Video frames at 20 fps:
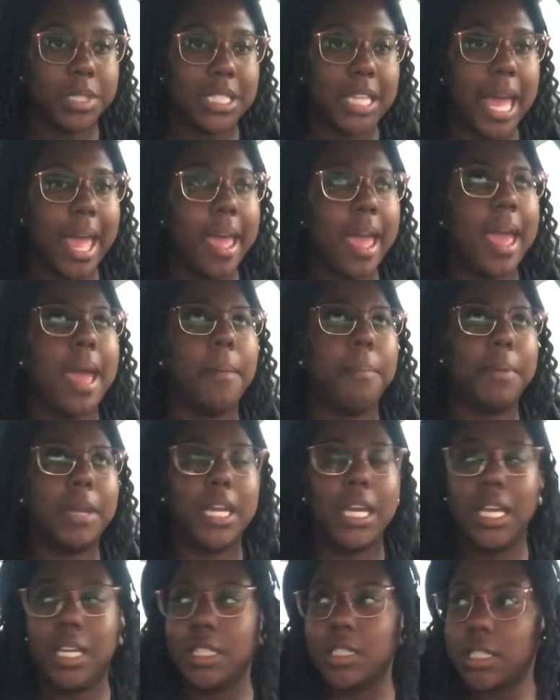
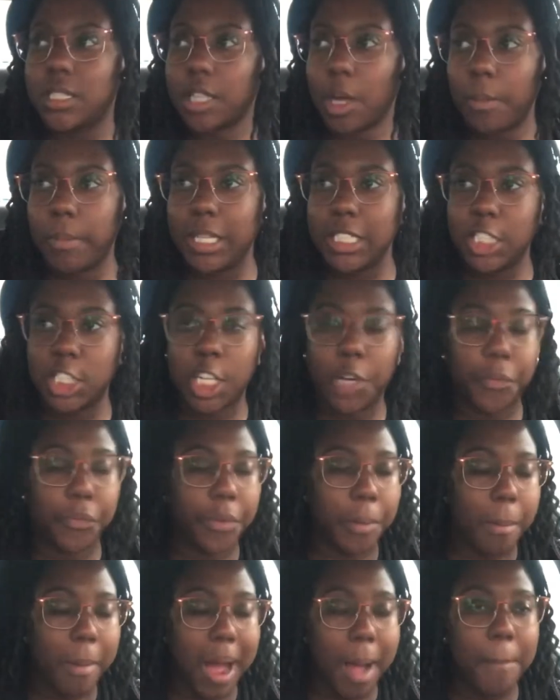happening, so much stuff
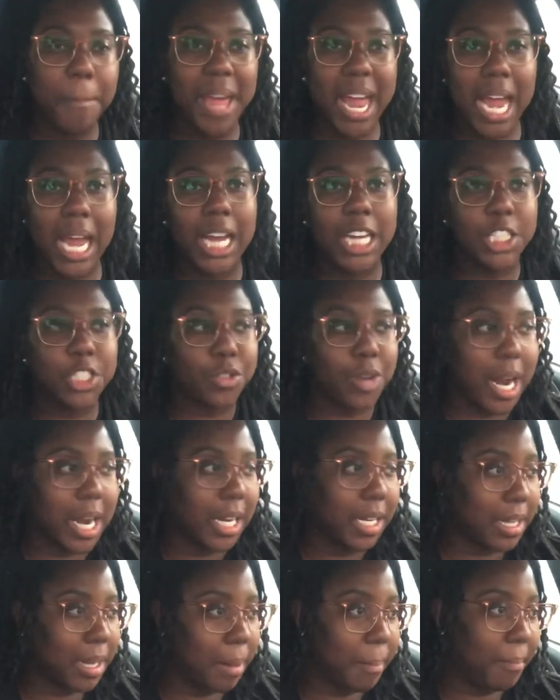from my past trying to
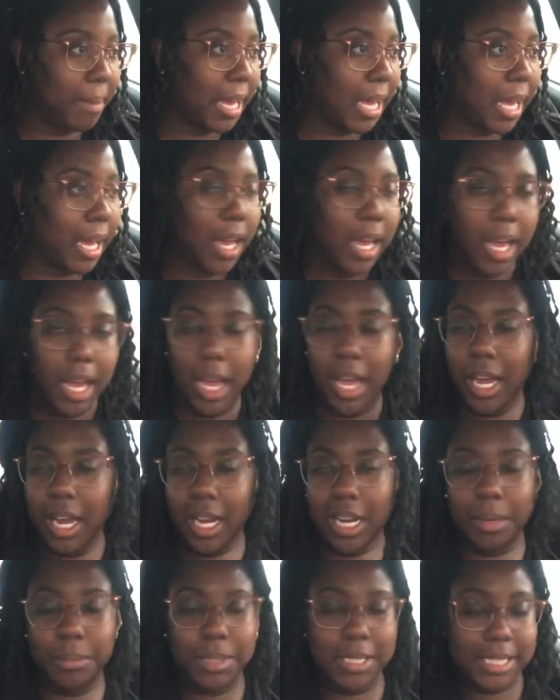come back. And
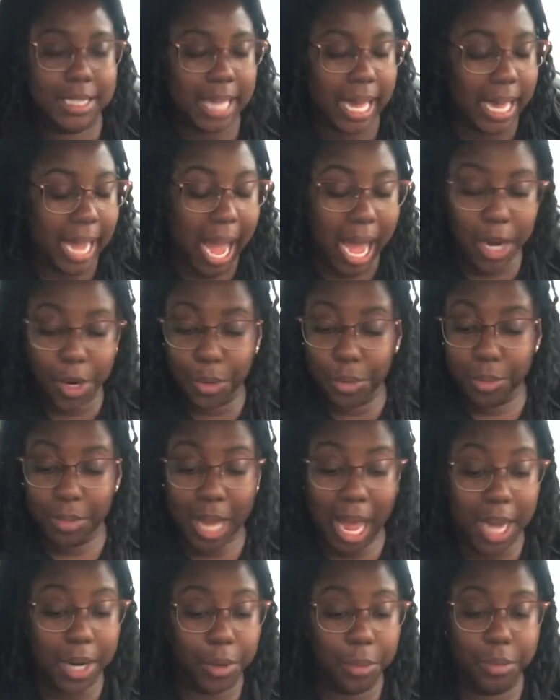I'm just like, I don't,
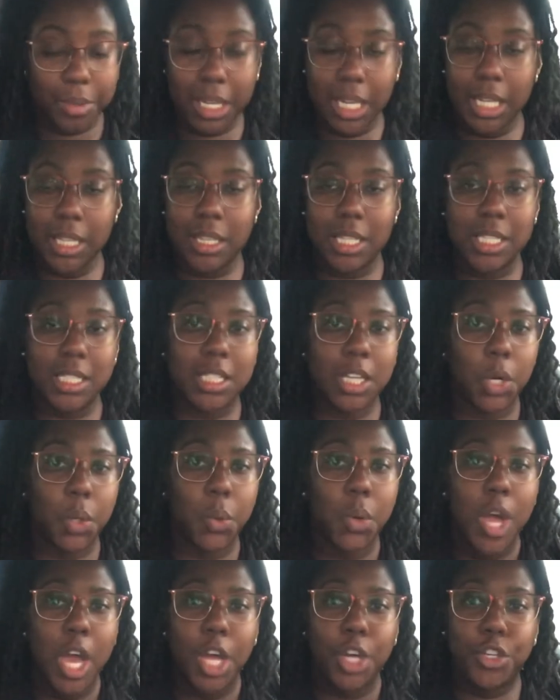I don't need this. So
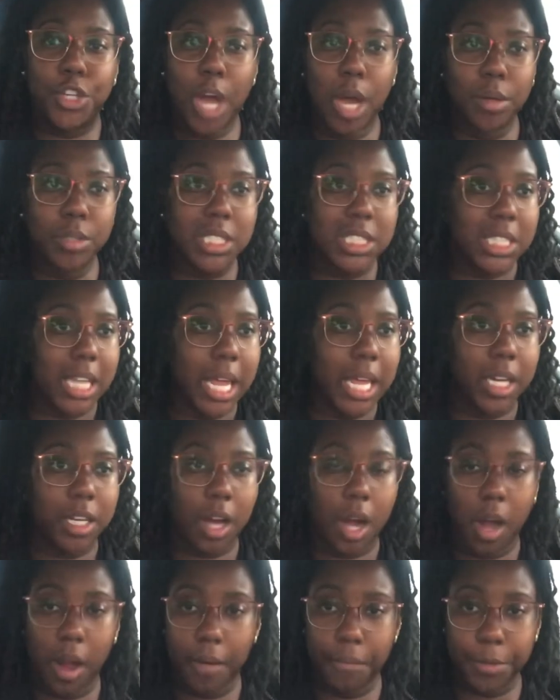don't stay
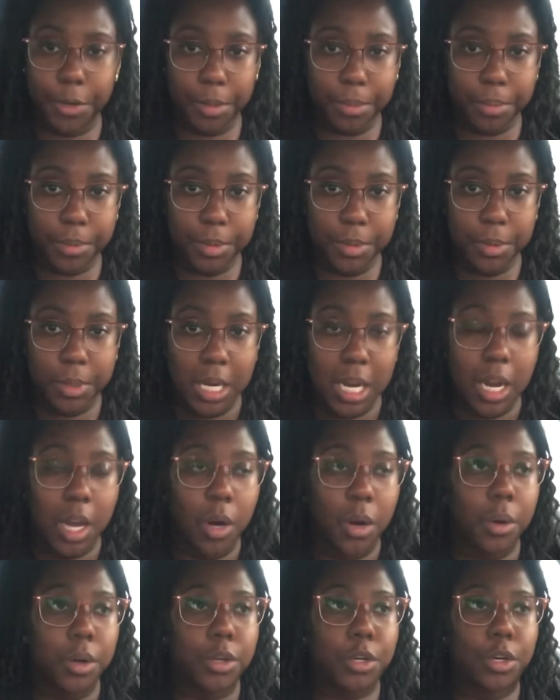comfortable.
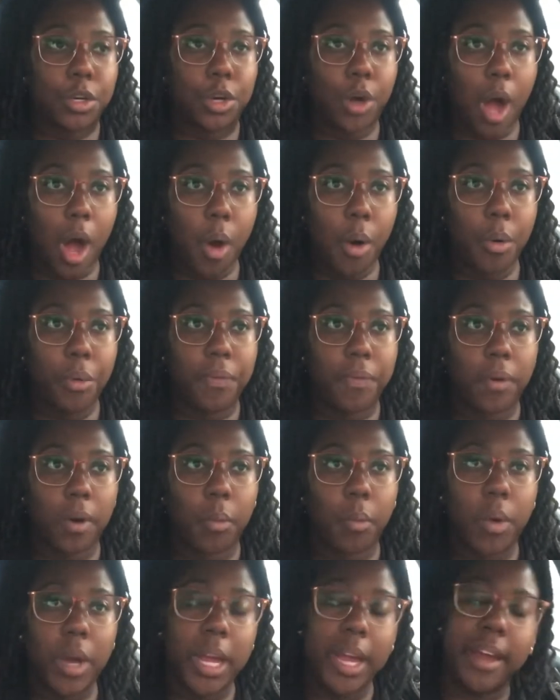Go for
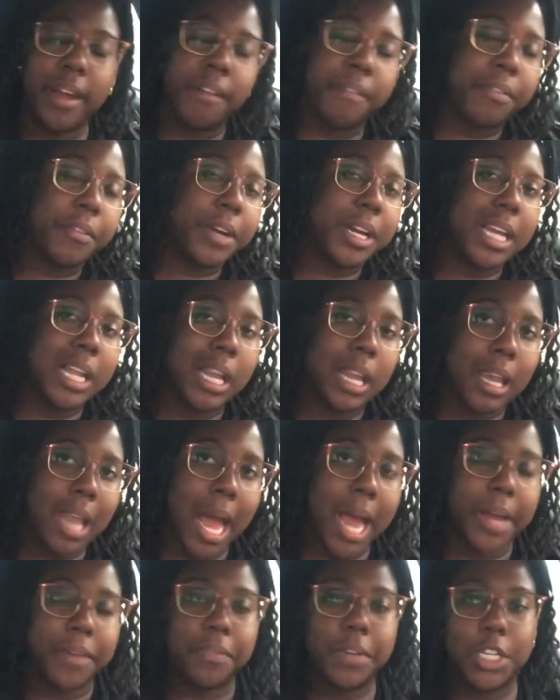whatever in
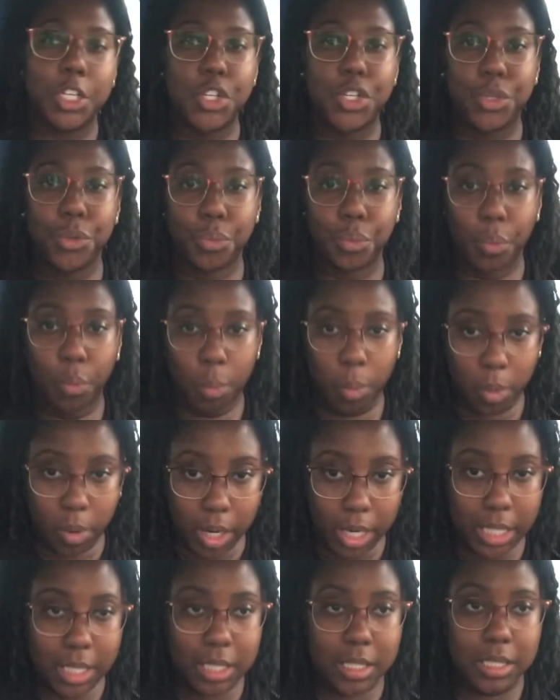life that you
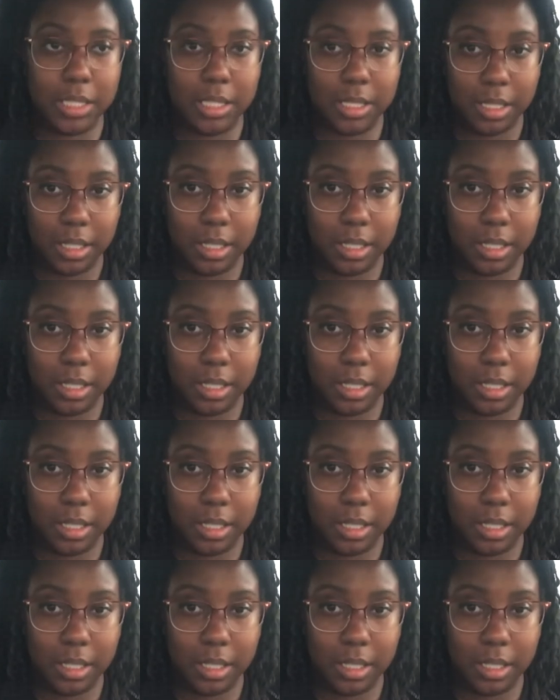want.